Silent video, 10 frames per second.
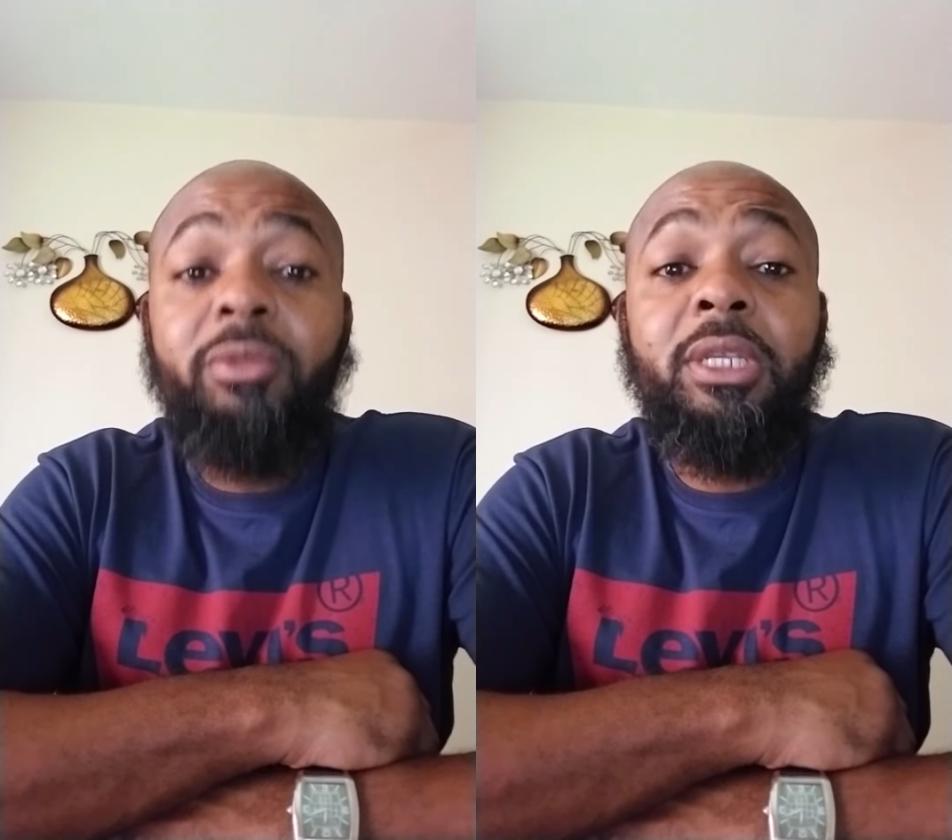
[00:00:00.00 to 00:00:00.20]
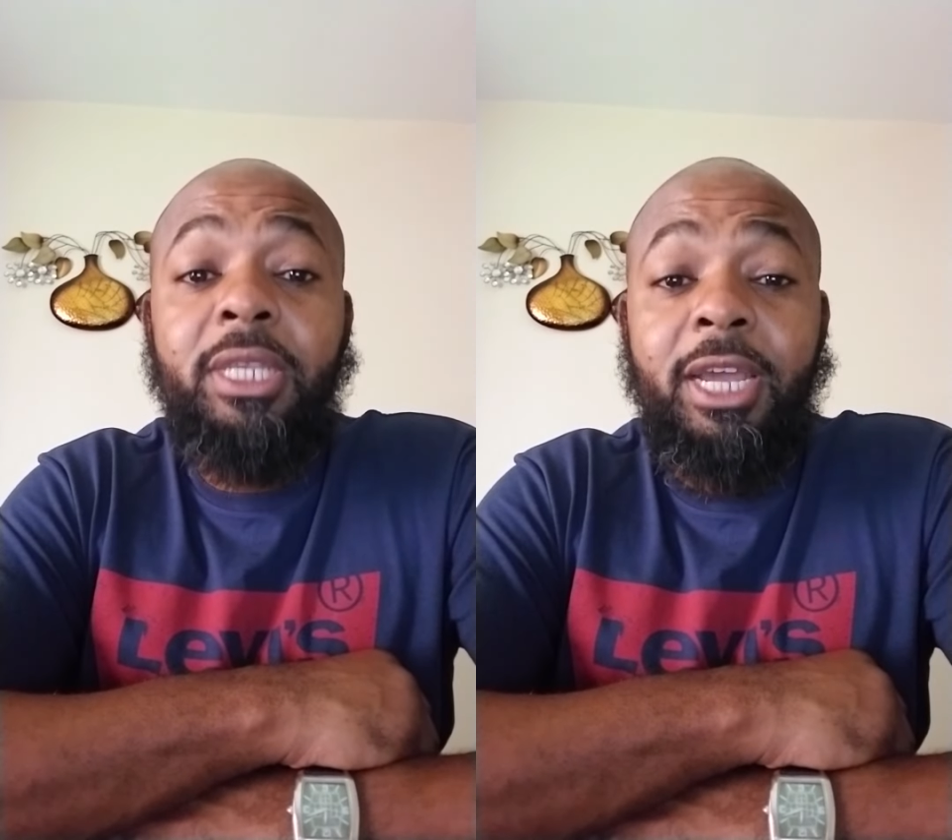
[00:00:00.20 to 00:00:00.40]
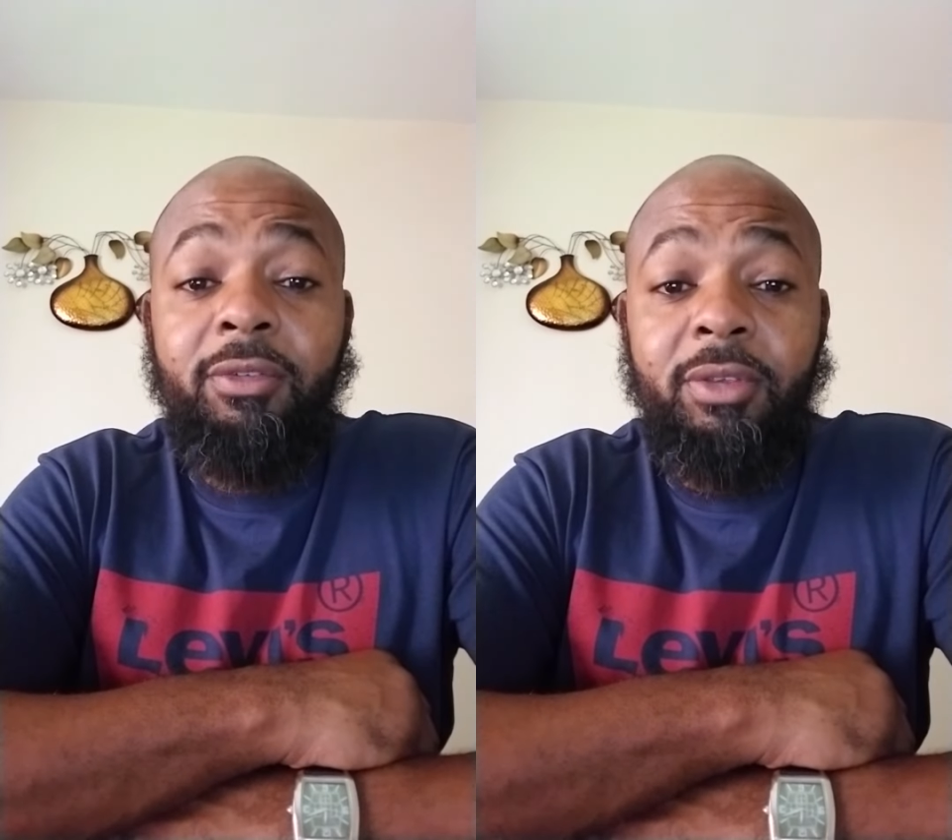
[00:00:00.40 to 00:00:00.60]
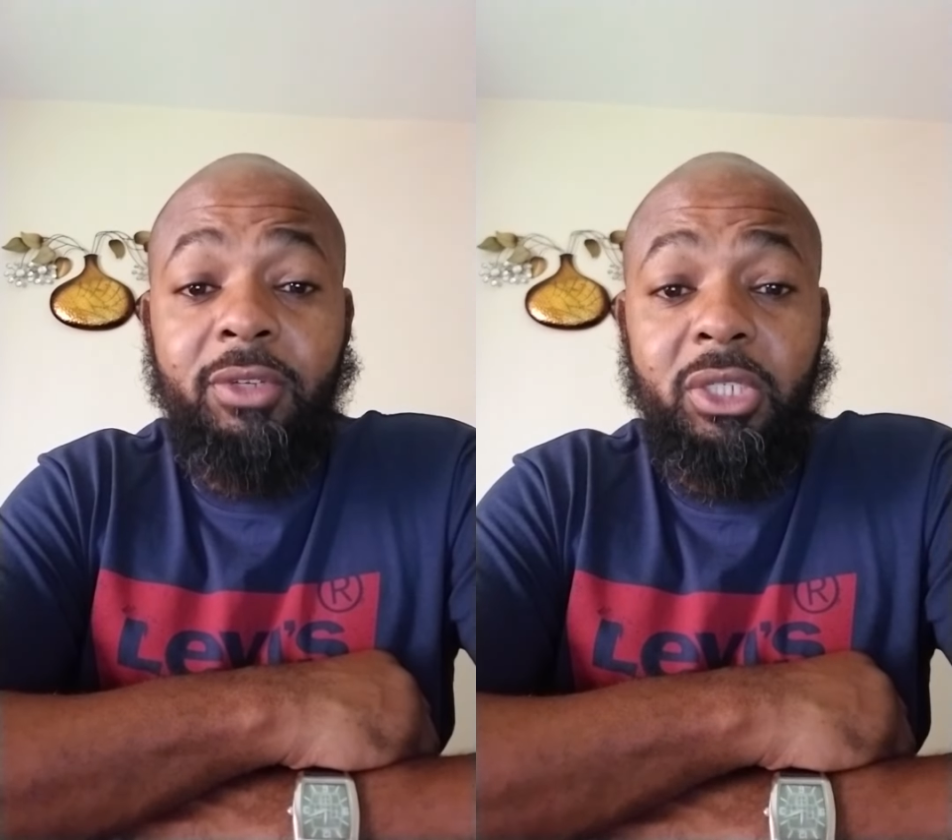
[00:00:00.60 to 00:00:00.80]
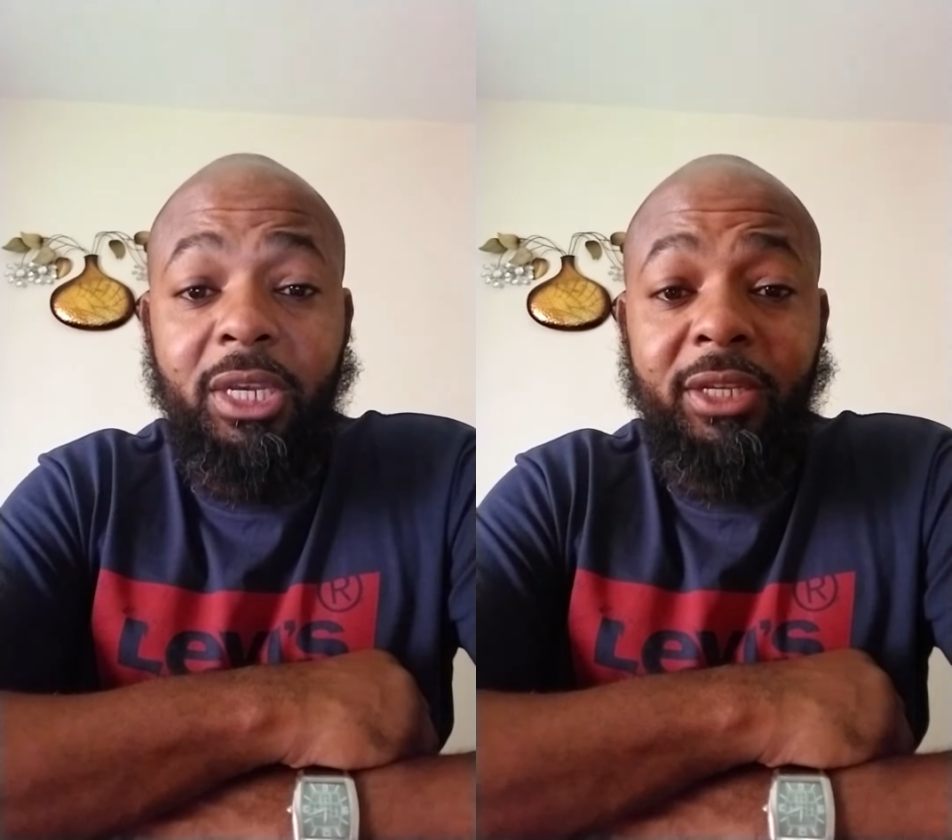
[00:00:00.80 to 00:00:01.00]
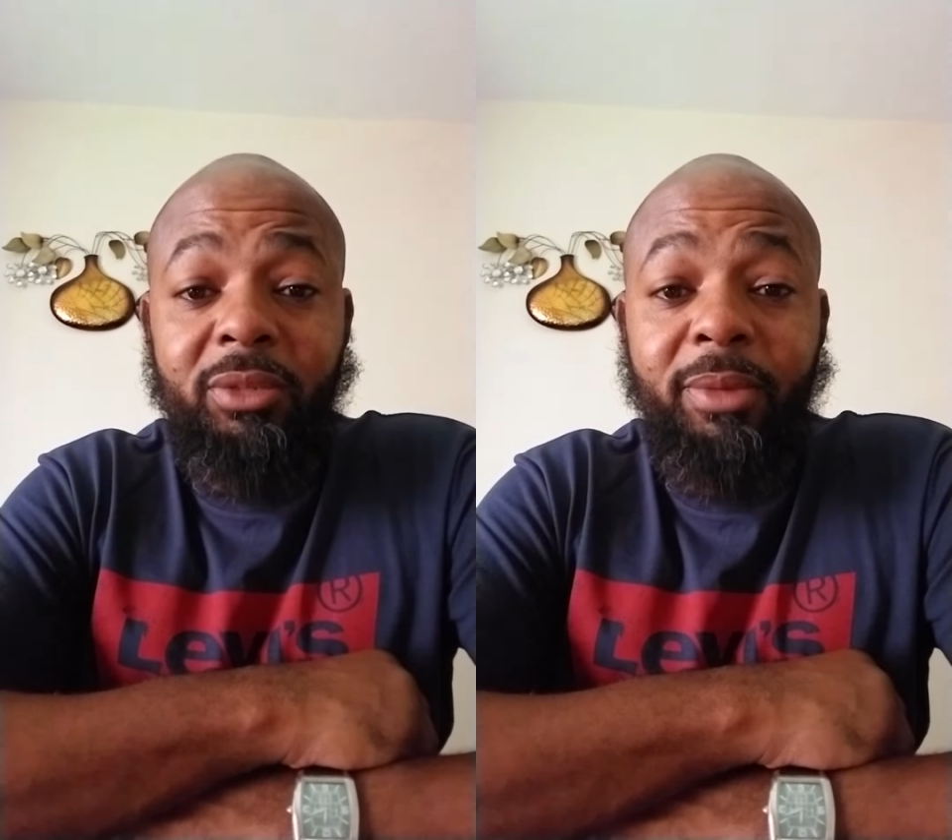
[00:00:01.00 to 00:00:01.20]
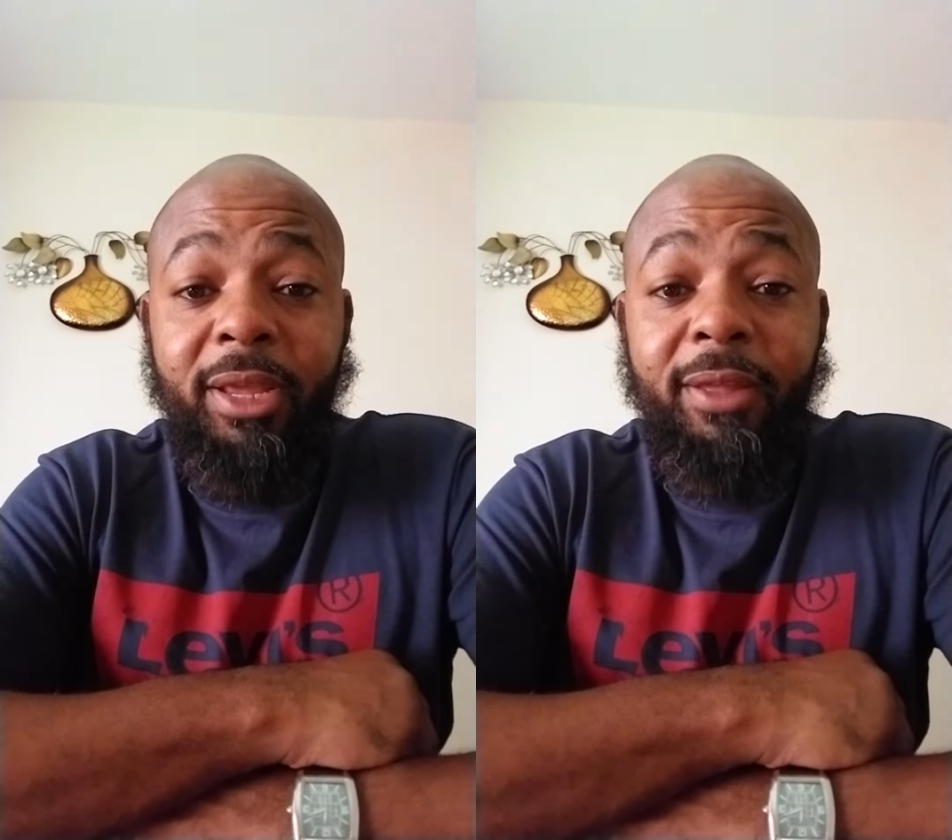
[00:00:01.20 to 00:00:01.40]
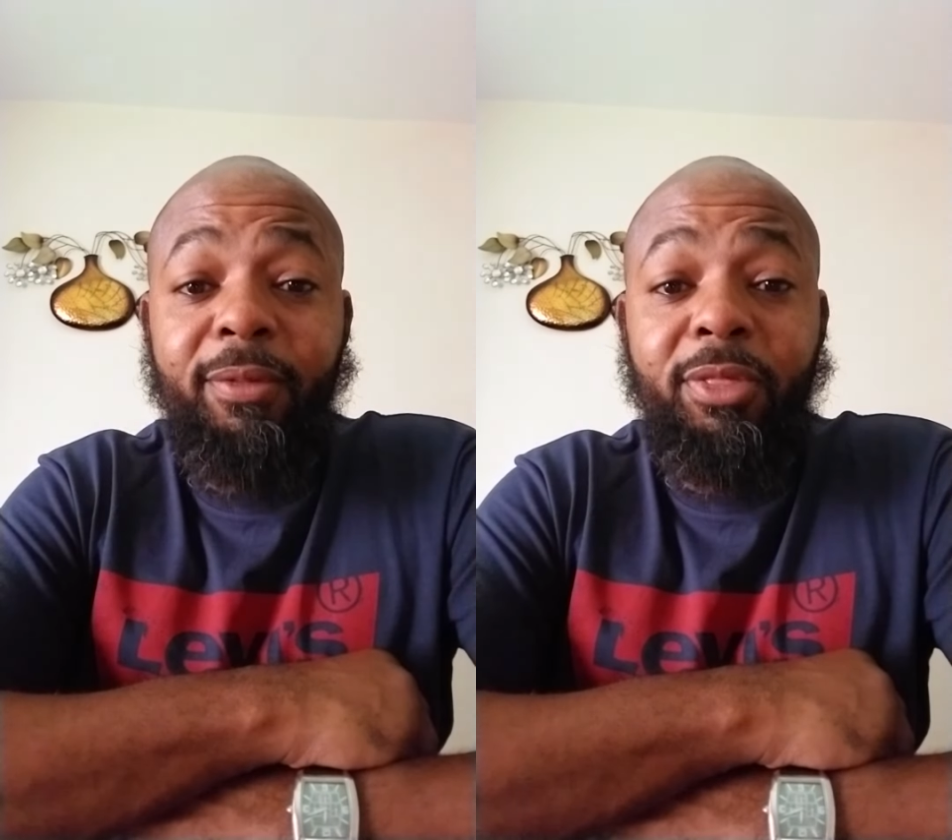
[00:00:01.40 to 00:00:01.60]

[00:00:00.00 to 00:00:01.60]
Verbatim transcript: The Diary of a Changed Man.